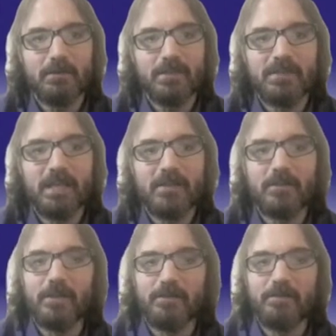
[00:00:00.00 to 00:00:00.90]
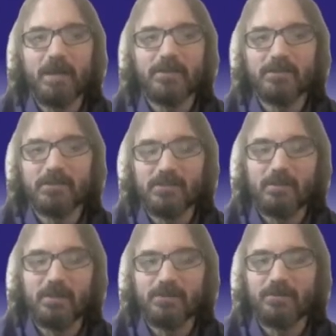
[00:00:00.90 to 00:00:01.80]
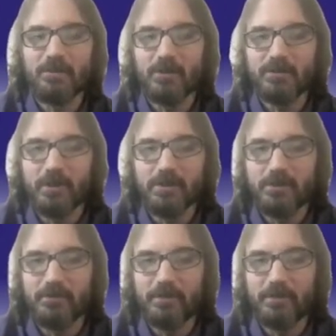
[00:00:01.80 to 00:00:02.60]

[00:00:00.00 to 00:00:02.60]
let's take a look at this message from our sponsor,